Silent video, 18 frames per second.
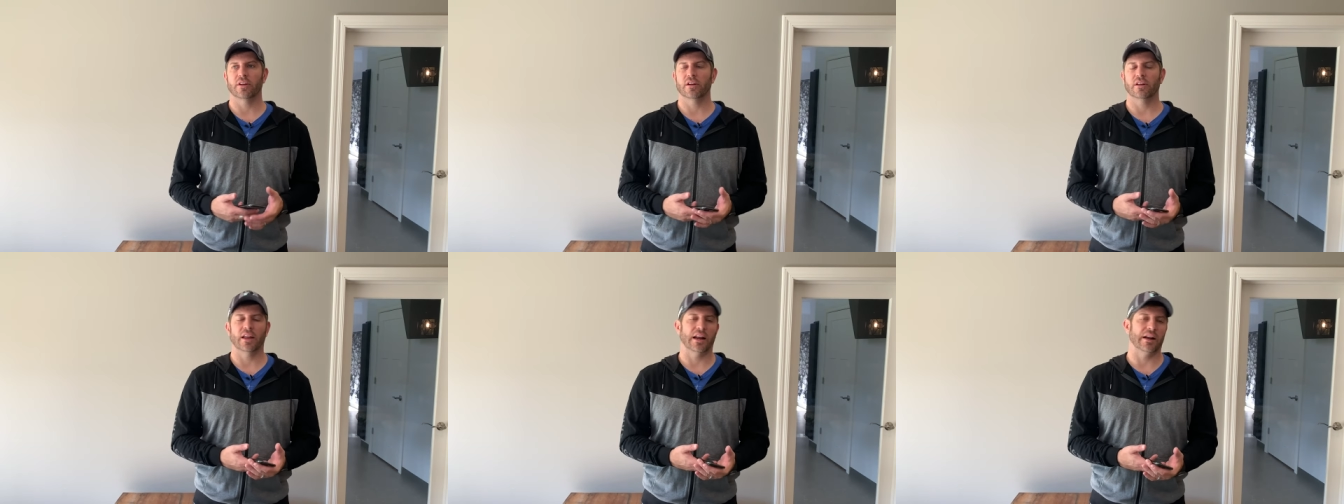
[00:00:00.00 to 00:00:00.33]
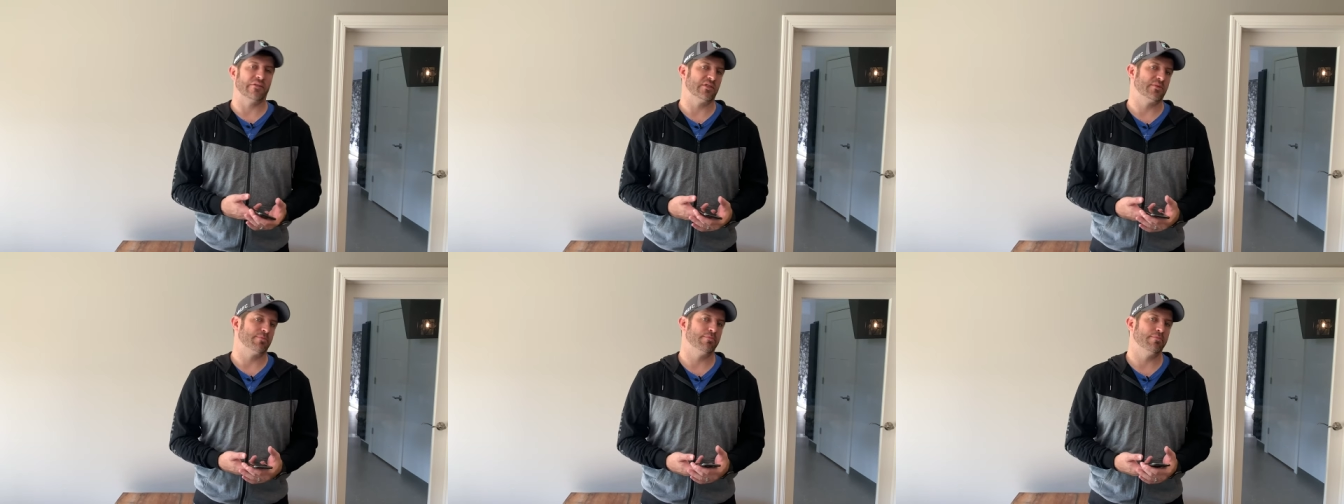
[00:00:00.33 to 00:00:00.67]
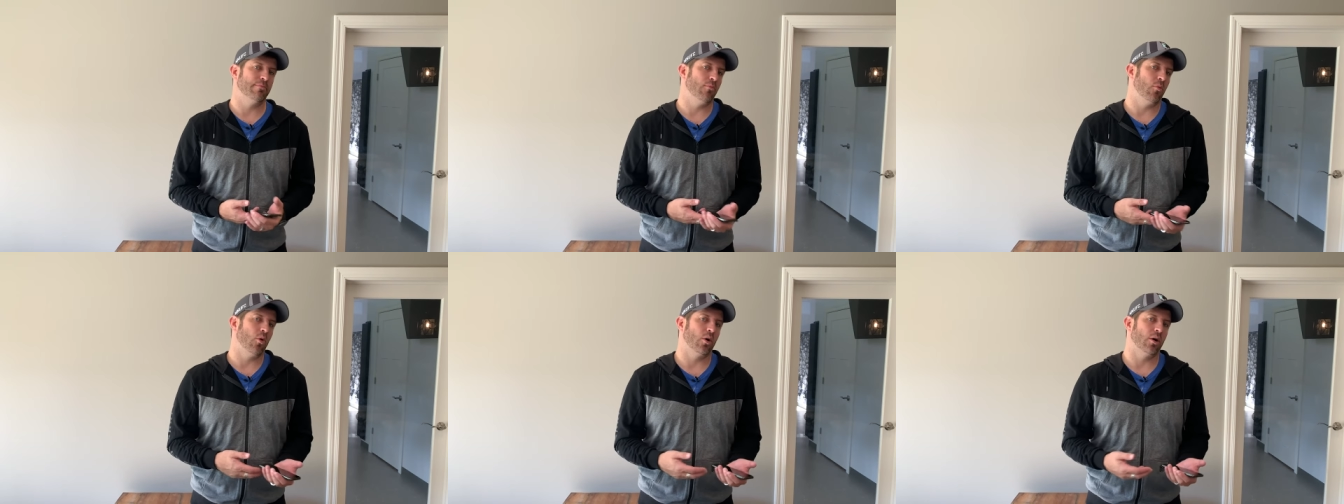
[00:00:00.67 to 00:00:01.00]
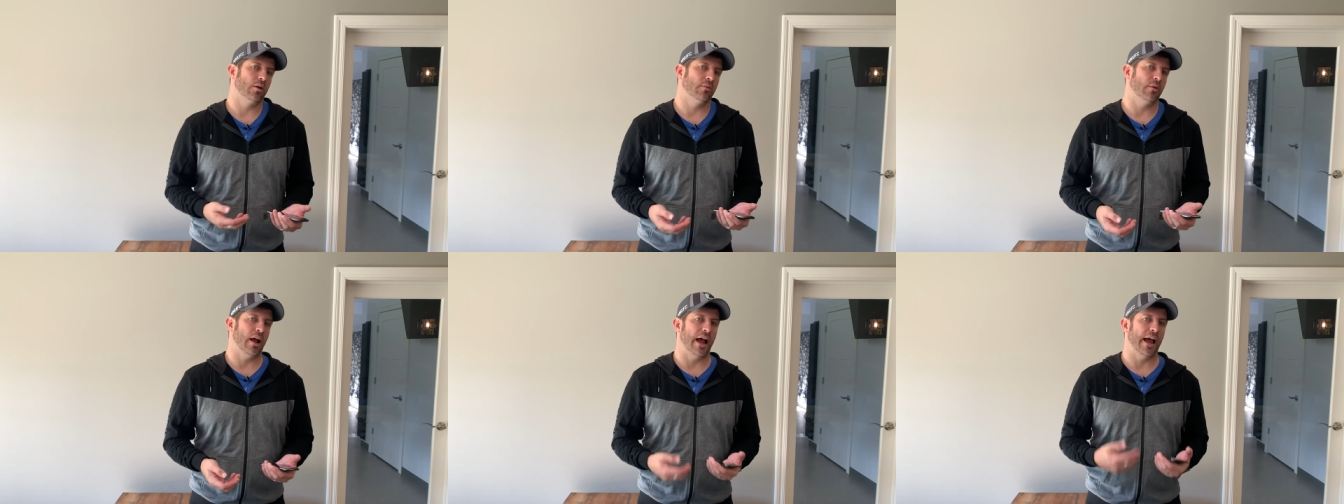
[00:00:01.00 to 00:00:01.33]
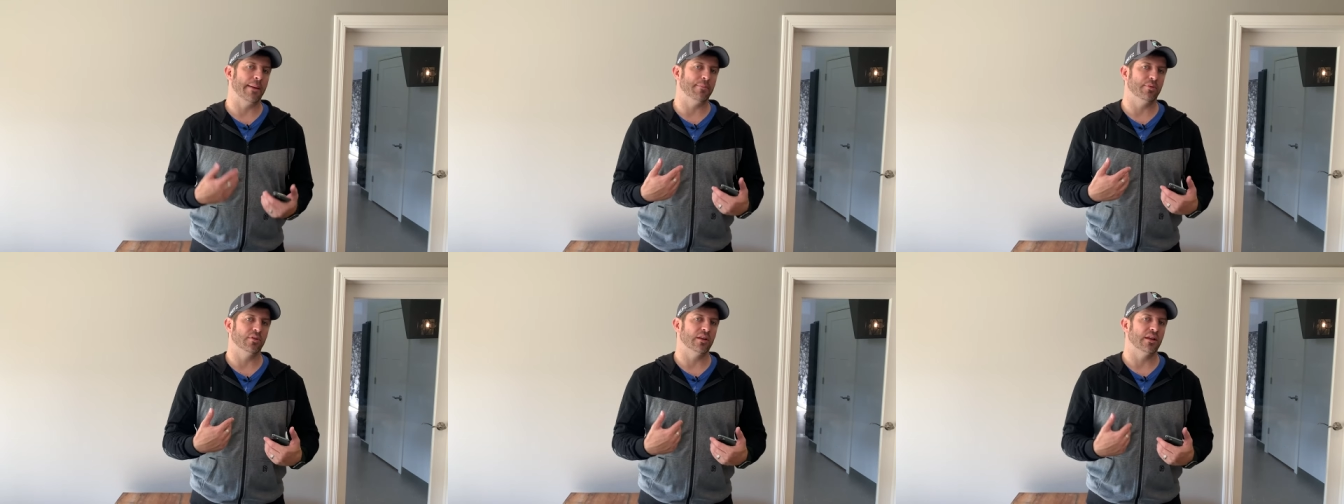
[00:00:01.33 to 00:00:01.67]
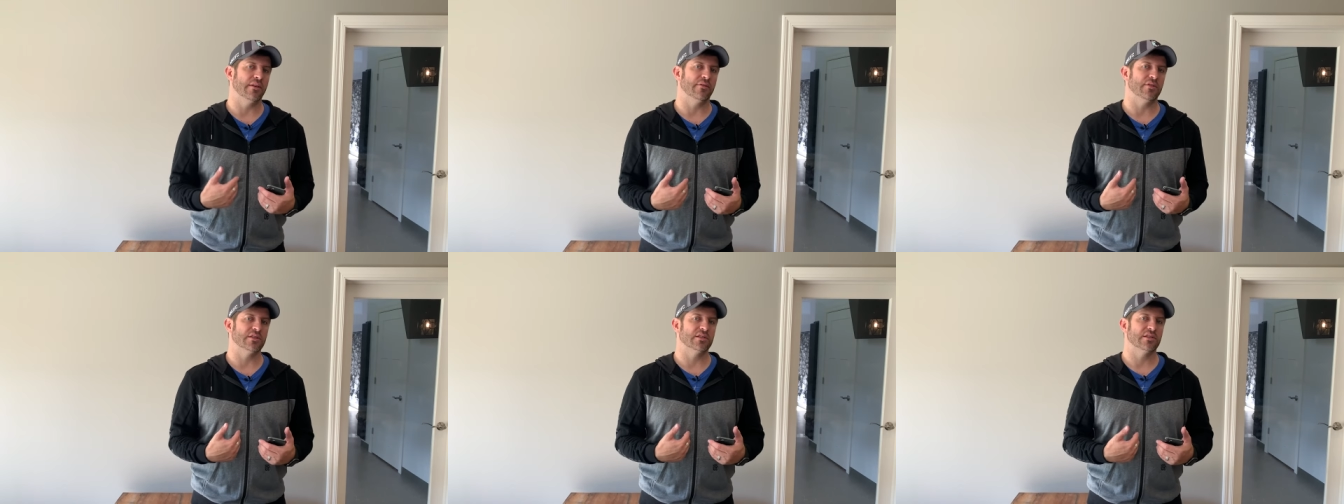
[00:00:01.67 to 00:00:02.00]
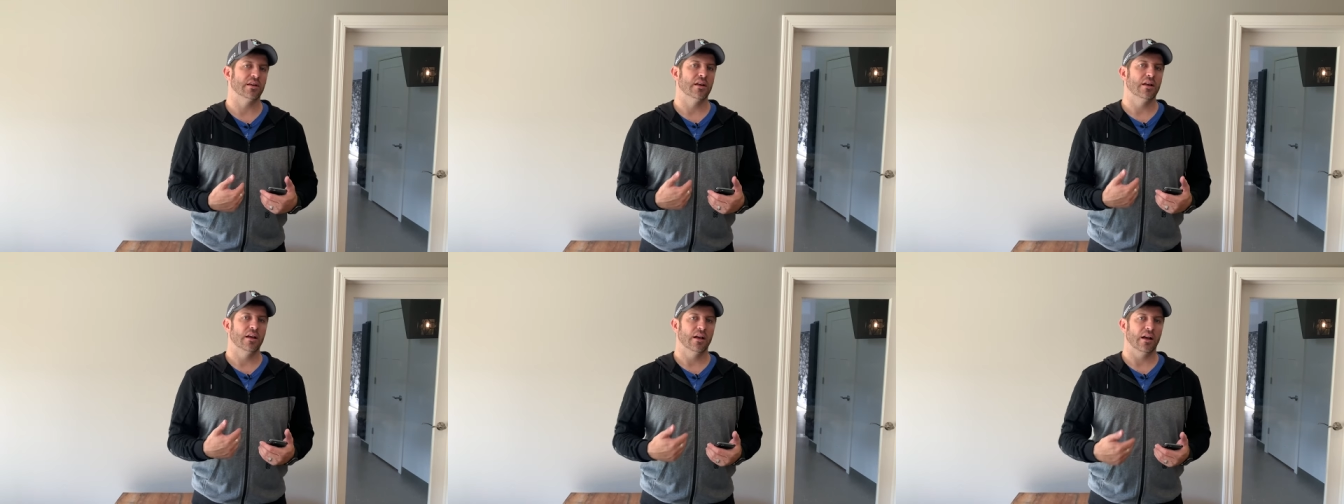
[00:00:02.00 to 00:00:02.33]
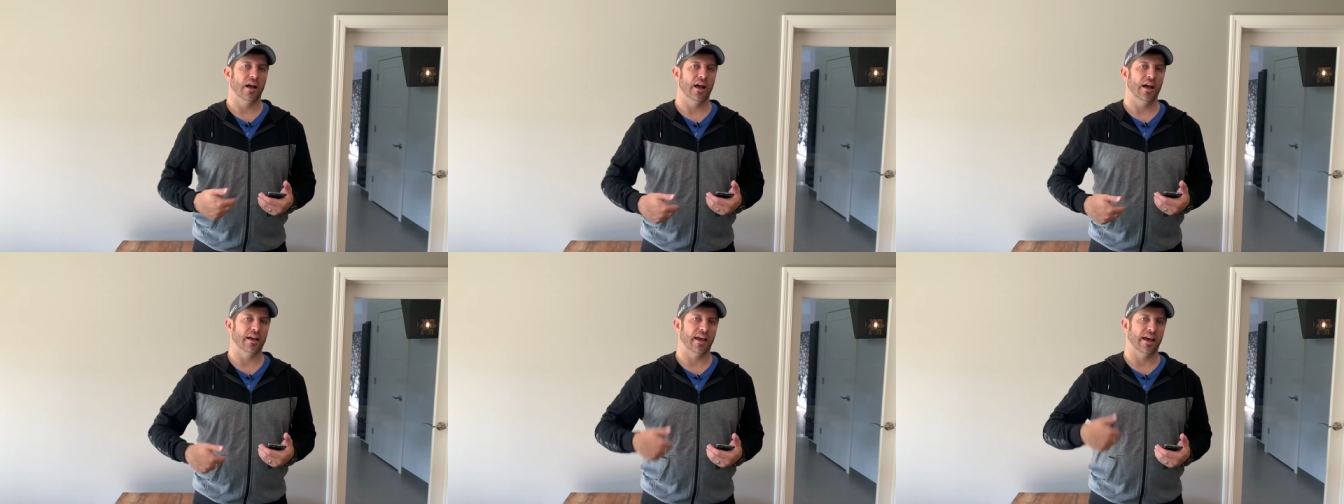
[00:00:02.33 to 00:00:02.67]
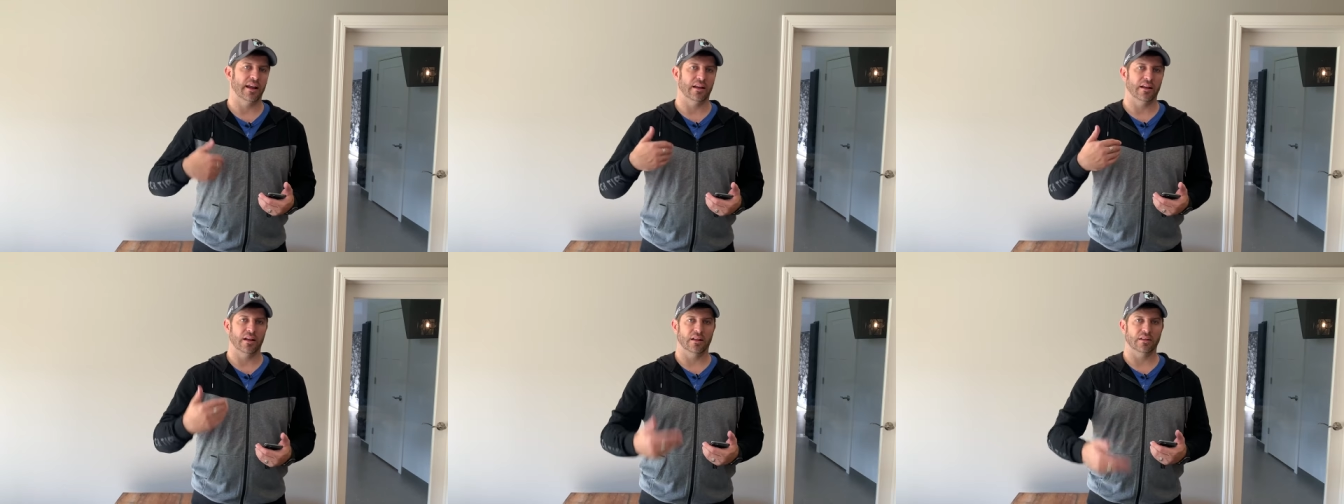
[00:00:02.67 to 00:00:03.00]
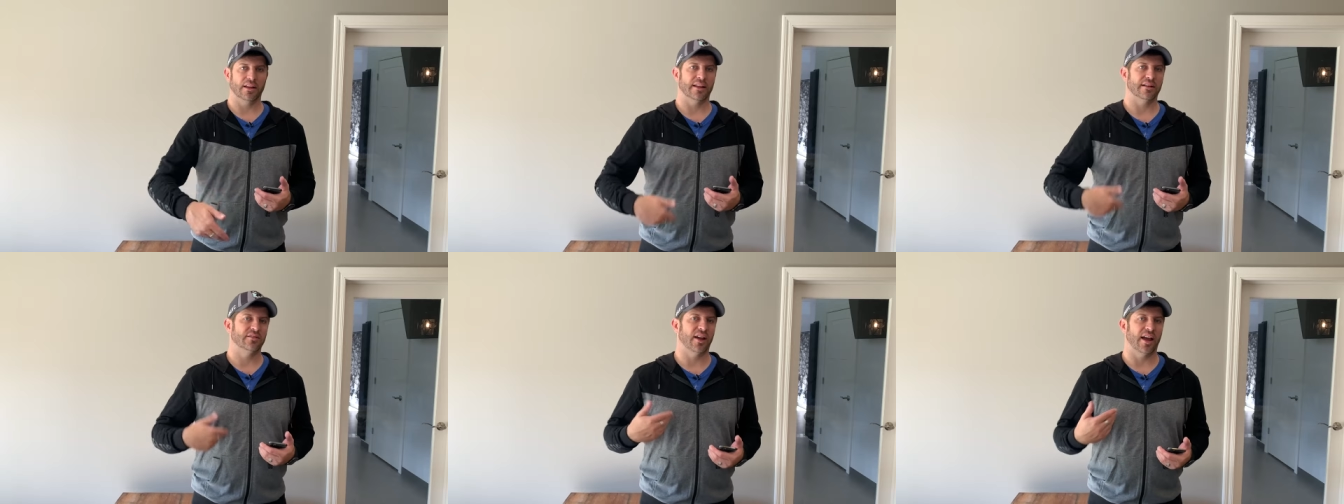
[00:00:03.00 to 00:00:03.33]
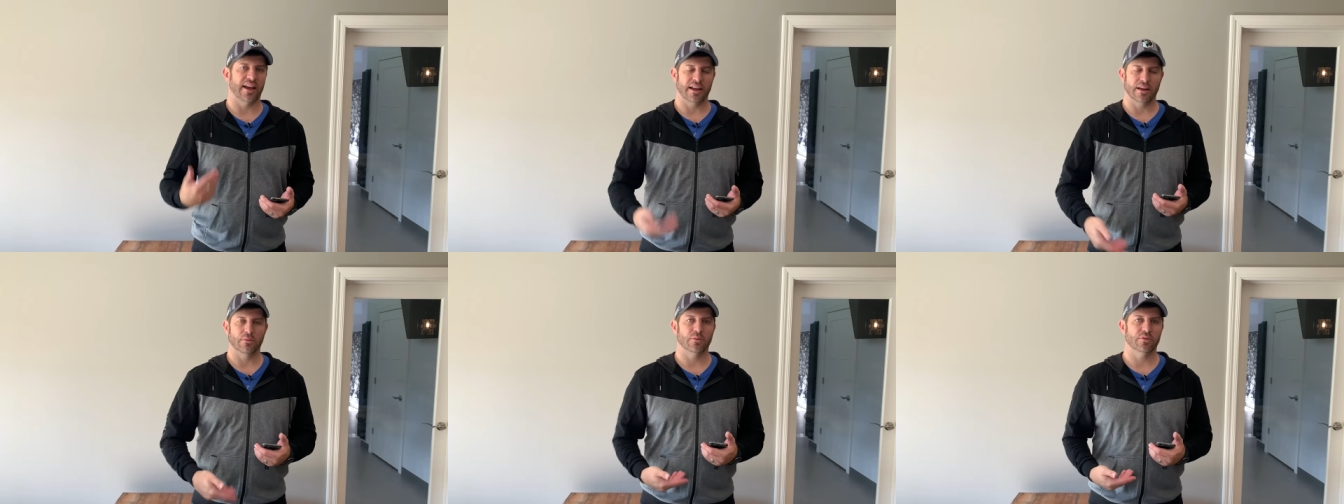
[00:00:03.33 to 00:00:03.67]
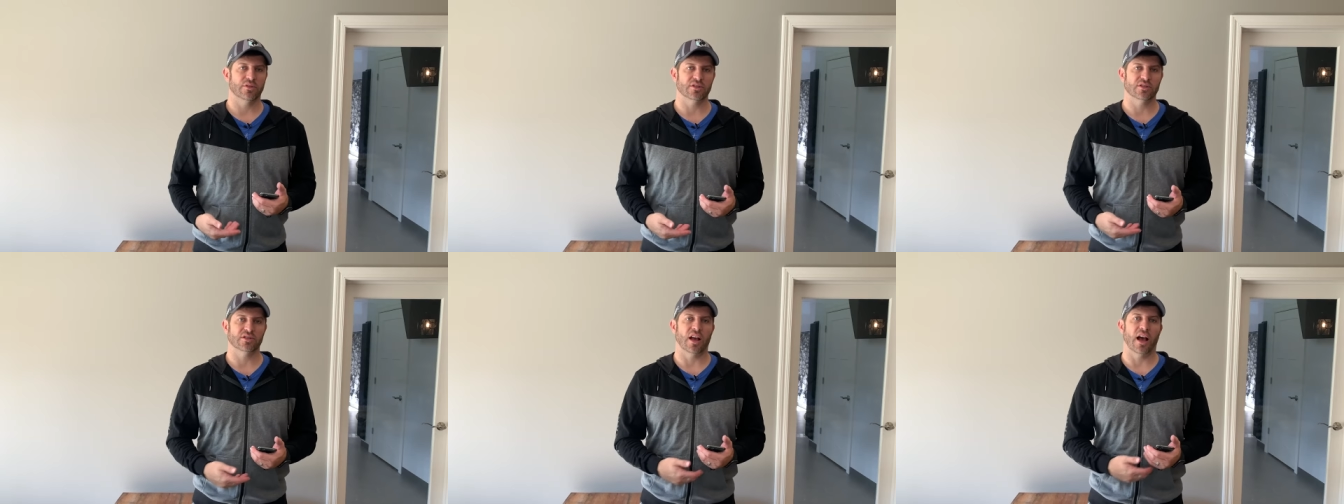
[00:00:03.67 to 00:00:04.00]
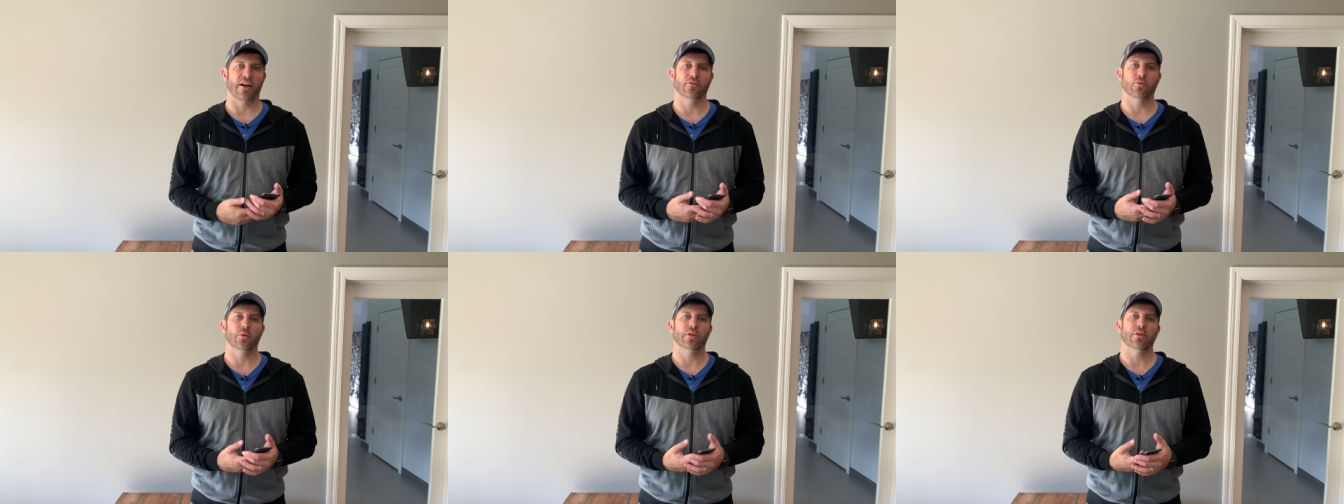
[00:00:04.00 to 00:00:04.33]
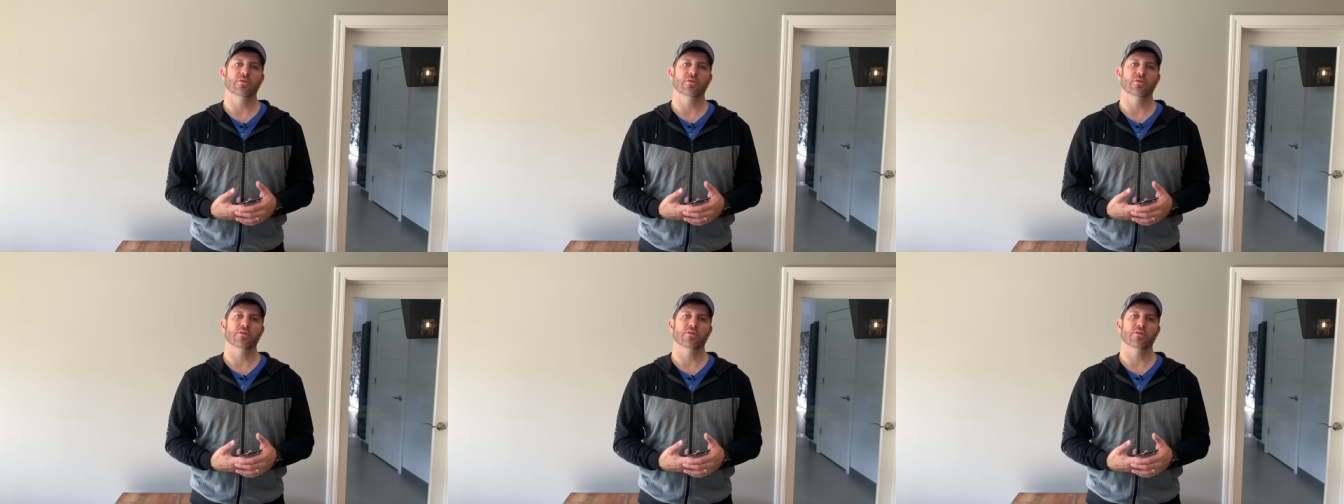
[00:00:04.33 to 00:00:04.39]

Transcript: And a lot of it's more, I believe, is uh, got a lot of tie-in with the software.